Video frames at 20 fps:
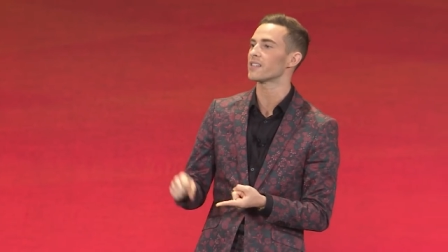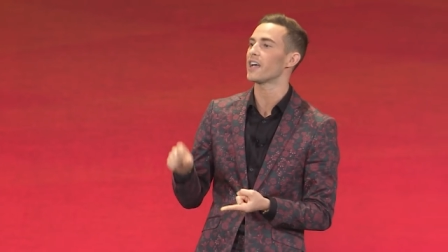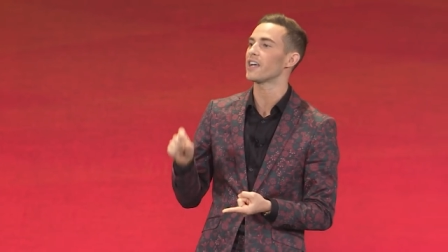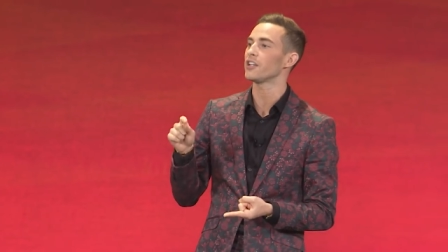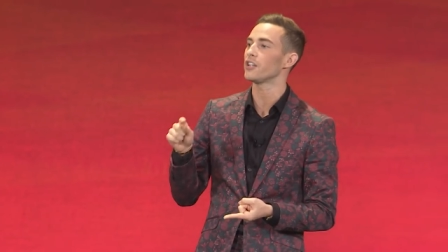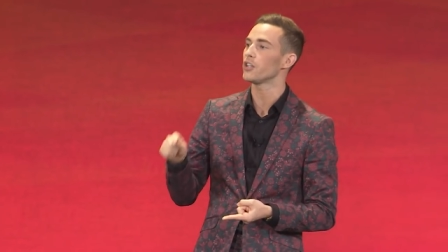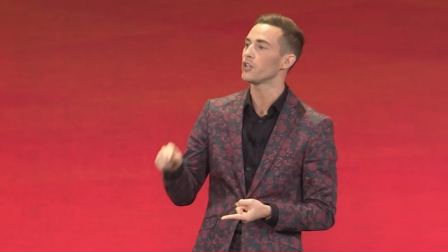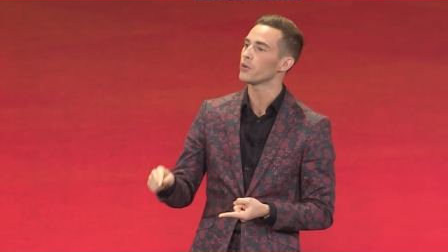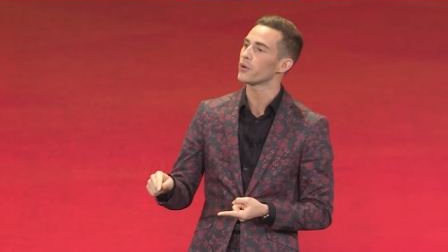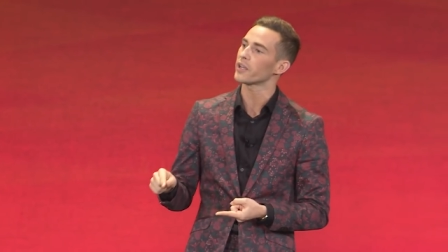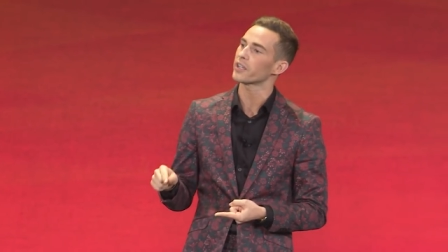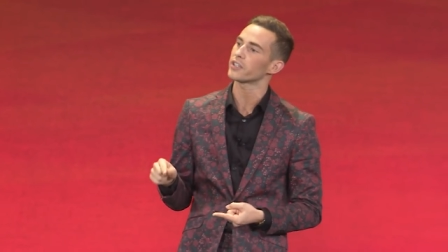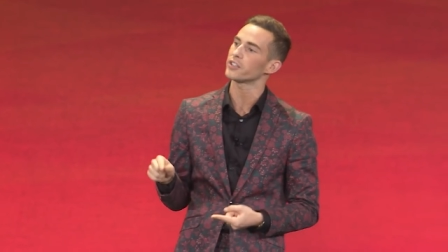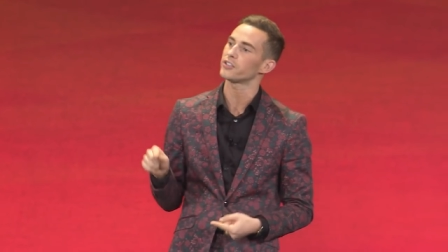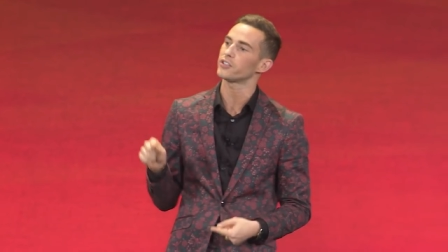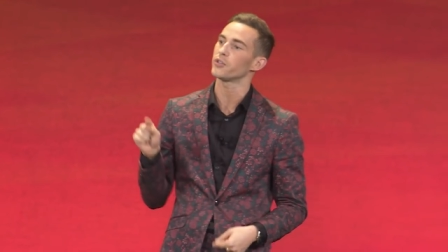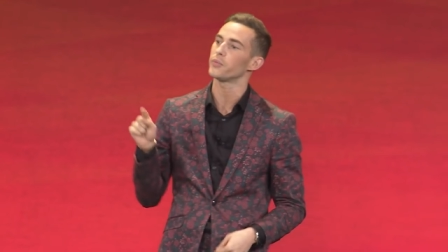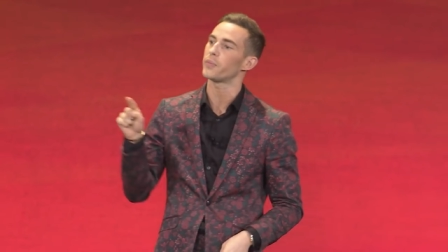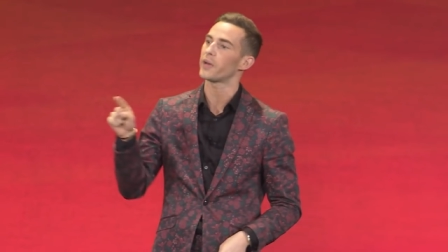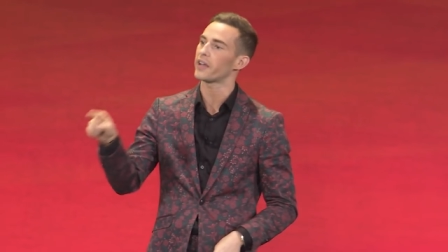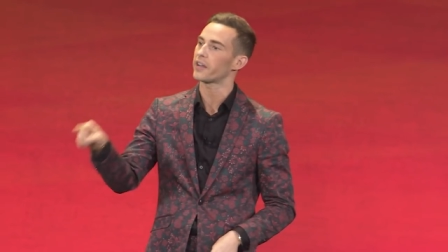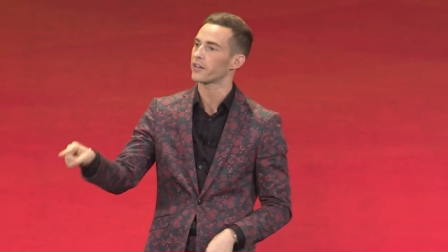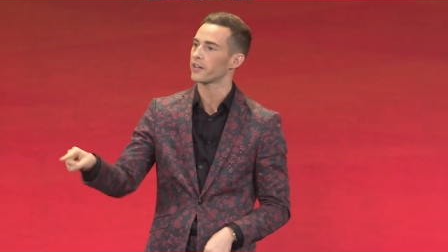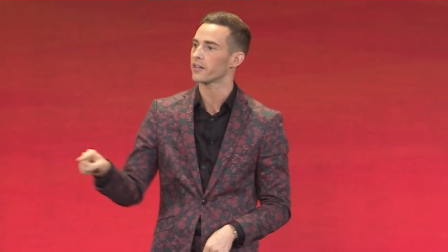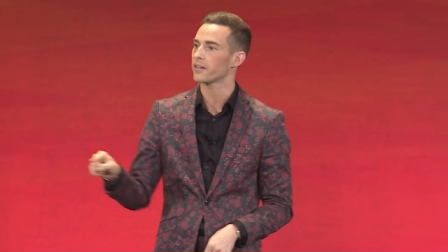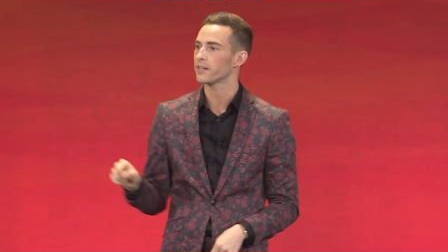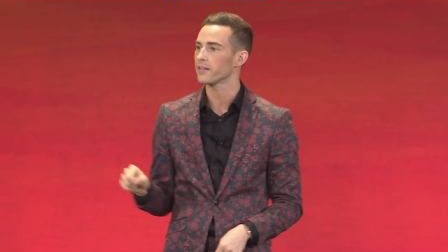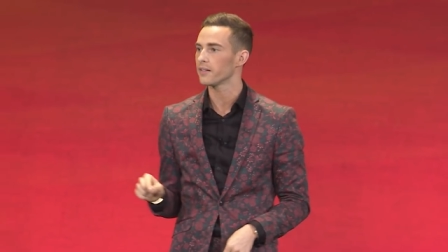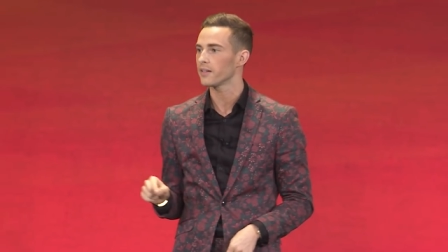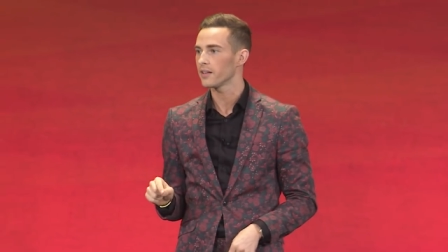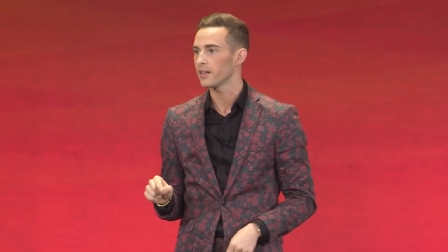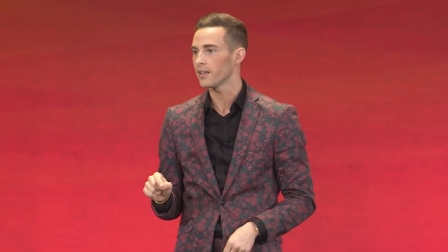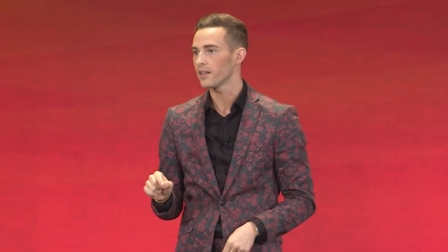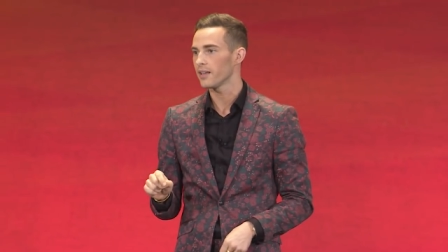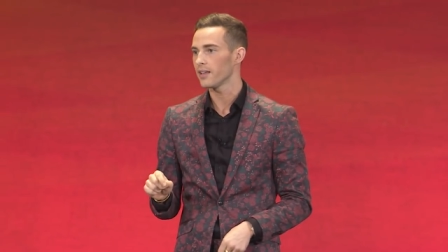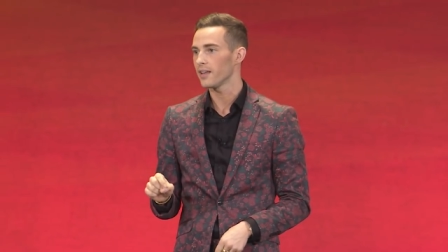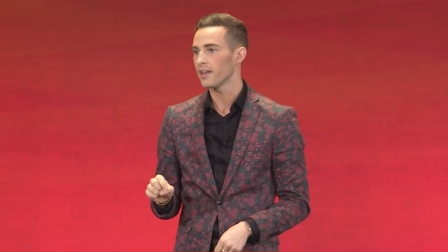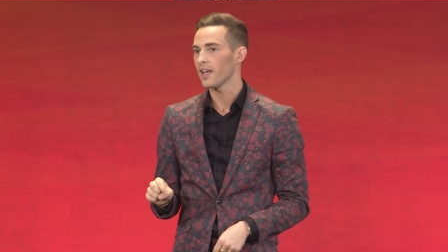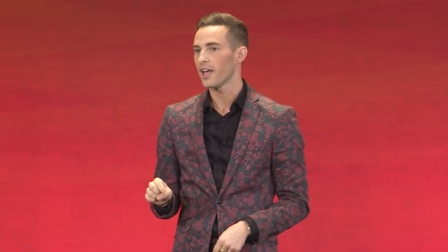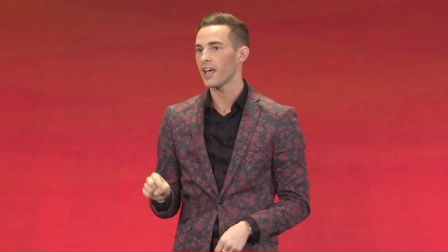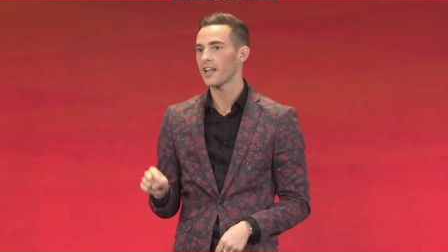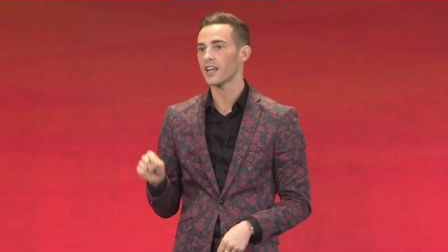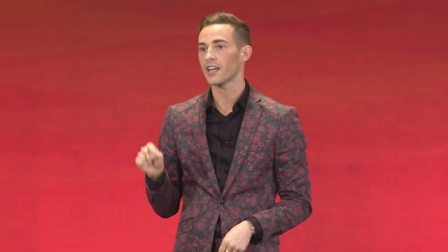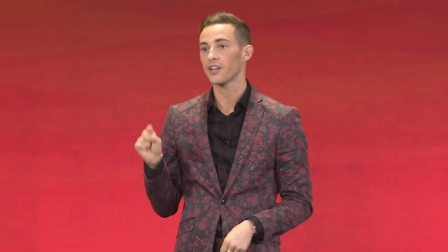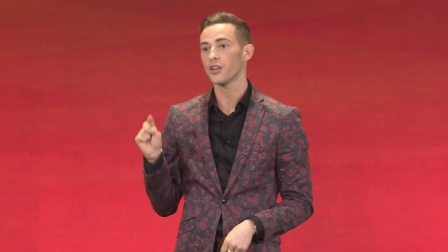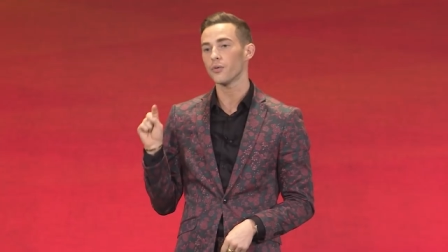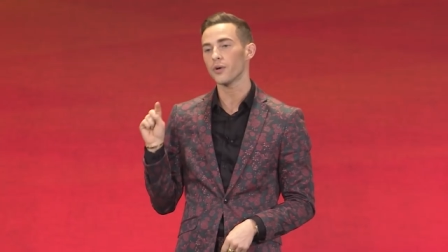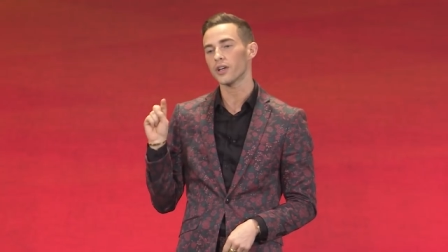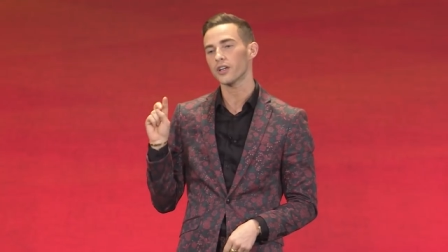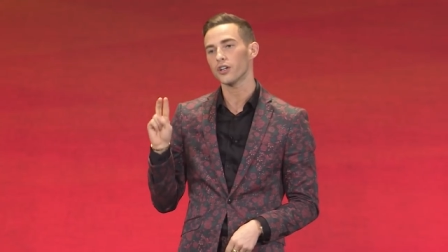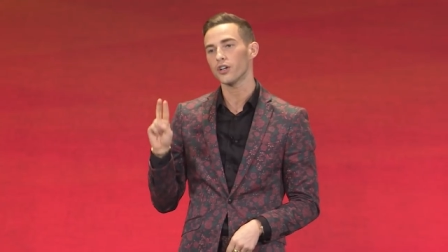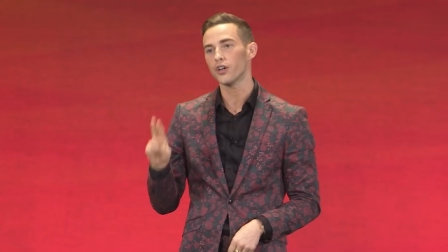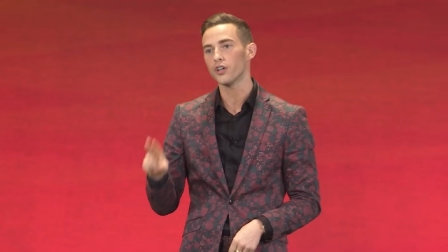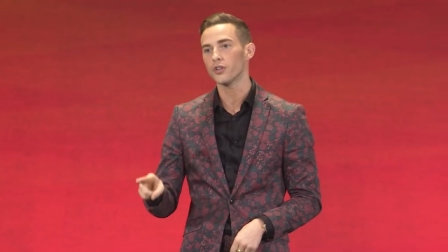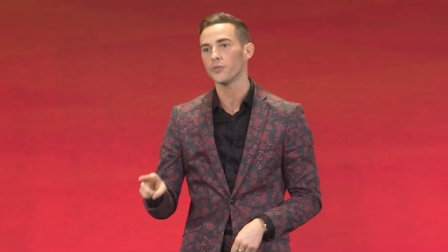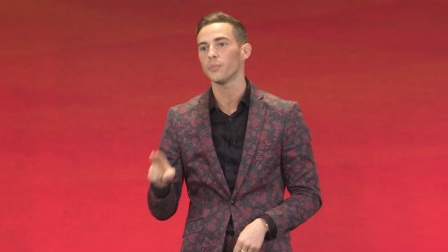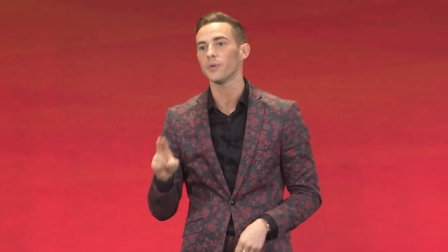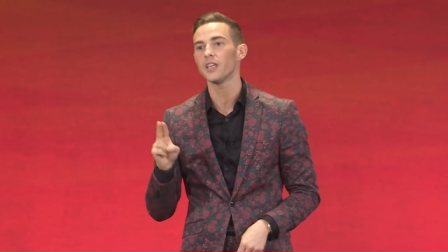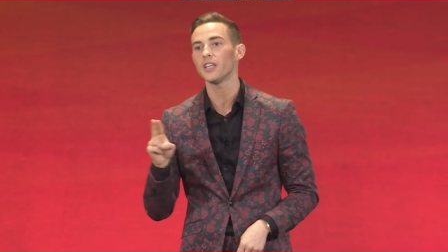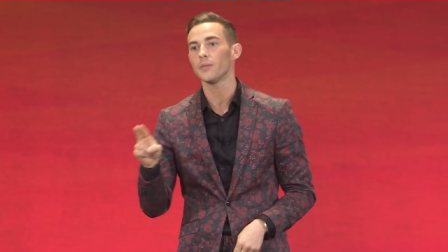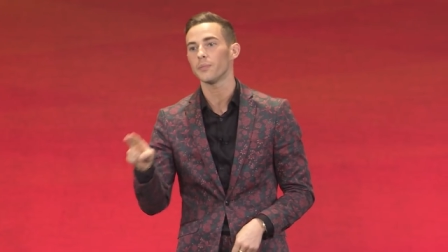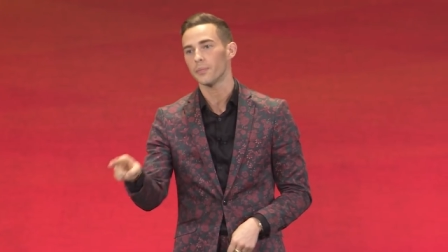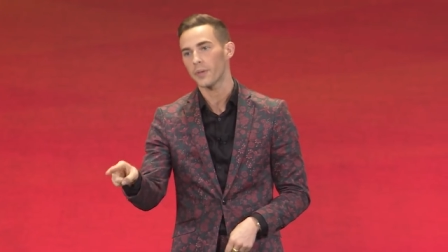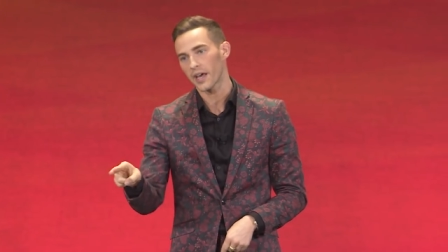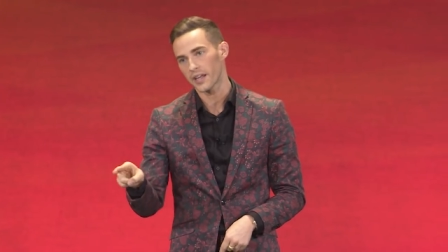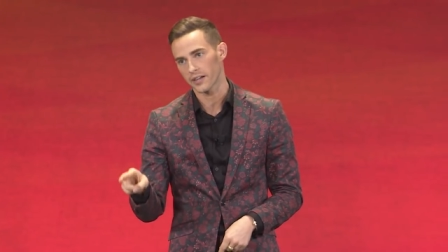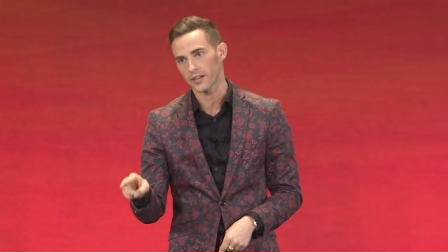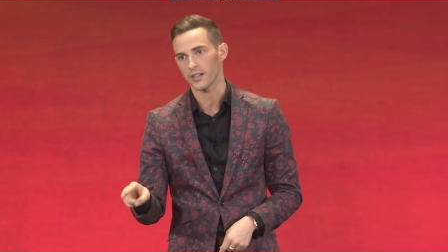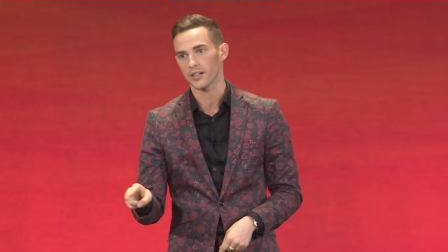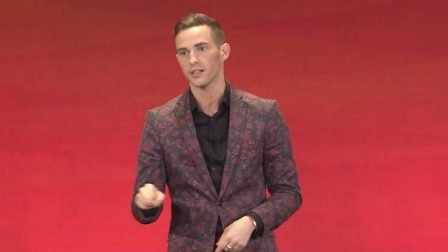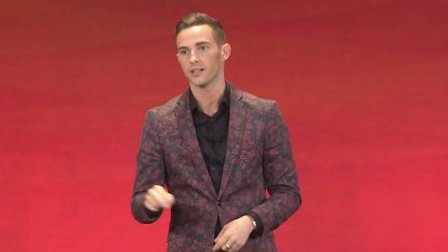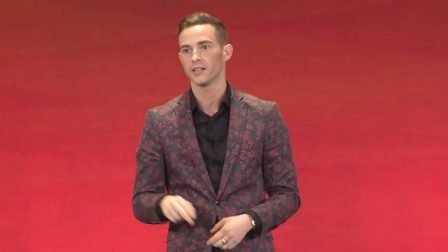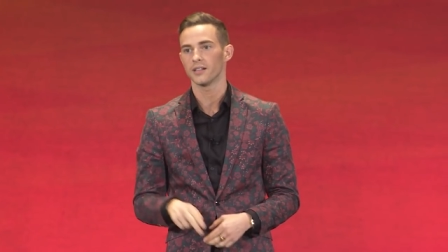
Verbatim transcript: I knew I could do better, and I knew I could be better.